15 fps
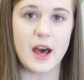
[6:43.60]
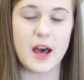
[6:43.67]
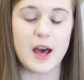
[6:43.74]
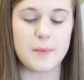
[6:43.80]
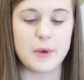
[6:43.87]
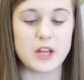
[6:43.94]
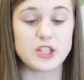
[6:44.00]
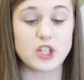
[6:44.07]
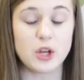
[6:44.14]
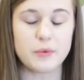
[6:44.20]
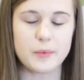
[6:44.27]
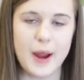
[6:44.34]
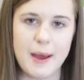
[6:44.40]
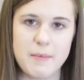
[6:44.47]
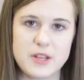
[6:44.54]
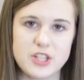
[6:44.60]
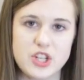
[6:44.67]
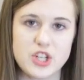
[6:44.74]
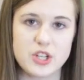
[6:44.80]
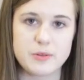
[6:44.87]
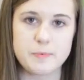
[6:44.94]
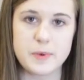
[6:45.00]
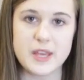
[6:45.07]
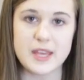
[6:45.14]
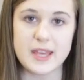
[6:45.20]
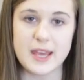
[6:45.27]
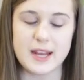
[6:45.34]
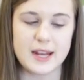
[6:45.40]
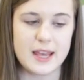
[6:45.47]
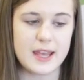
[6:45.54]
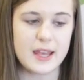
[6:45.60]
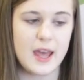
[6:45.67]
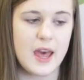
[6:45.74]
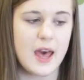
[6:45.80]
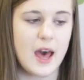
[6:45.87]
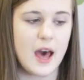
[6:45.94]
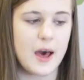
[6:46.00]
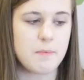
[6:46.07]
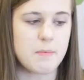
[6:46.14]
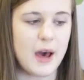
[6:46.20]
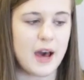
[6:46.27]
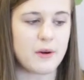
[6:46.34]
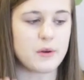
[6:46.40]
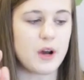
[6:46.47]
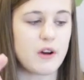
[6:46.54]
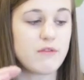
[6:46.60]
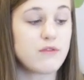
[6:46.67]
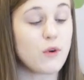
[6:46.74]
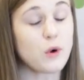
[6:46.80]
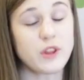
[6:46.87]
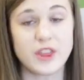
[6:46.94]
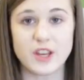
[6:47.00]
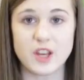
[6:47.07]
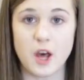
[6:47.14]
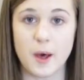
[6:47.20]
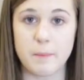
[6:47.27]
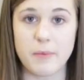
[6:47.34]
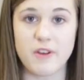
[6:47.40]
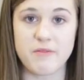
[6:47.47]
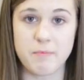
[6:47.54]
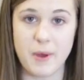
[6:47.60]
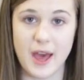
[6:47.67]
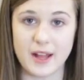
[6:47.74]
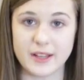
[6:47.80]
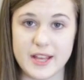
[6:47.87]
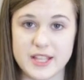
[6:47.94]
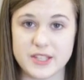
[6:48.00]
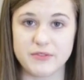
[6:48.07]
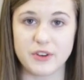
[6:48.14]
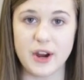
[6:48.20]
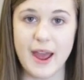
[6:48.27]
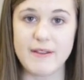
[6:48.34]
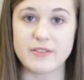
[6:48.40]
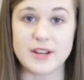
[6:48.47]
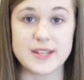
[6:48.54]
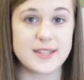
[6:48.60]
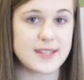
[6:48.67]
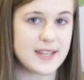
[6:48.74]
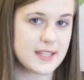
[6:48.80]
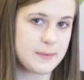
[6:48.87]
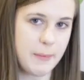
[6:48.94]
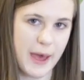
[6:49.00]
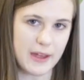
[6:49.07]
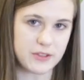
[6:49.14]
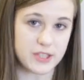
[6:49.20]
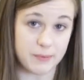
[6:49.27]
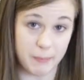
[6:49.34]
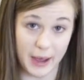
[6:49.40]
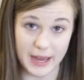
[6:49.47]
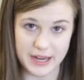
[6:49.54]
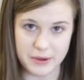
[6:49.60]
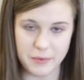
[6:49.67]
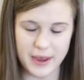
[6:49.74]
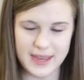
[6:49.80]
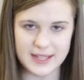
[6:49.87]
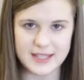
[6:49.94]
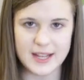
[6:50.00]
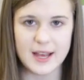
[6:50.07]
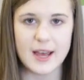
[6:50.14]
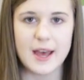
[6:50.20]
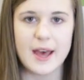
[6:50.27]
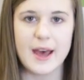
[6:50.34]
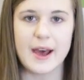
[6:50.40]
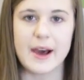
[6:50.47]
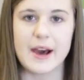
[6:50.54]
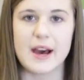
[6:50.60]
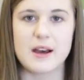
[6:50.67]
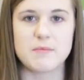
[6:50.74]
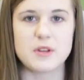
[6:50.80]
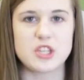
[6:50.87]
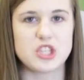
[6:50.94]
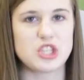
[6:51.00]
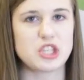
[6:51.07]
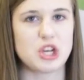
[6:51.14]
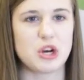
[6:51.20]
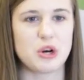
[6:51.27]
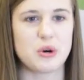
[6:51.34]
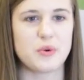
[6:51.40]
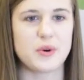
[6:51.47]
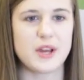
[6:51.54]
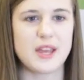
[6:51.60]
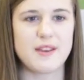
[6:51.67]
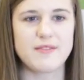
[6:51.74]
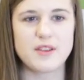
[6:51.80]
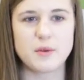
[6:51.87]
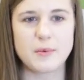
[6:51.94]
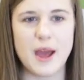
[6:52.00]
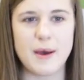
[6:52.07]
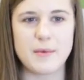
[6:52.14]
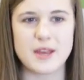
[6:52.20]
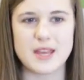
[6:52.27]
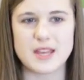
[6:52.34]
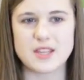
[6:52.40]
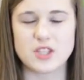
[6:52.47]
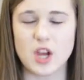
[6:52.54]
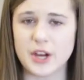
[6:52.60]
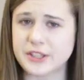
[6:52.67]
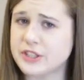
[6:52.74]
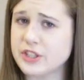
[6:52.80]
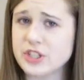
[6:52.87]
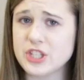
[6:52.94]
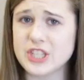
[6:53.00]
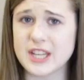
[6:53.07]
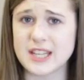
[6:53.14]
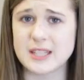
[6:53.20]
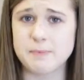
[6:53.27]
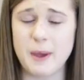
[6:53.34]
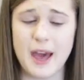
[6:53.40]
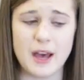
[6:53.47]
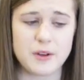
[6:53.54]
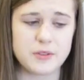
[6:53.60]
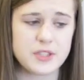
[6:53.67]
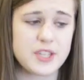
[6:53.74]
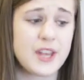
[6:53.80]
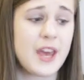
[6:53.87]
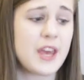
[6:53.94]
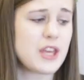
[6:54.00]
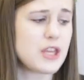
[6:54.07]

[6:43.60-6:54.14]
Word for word: Um, adult rabbits should be getting about a fourth cup of pellets for every six pounds of body weight. Um, so if your rabbit is under six pounds,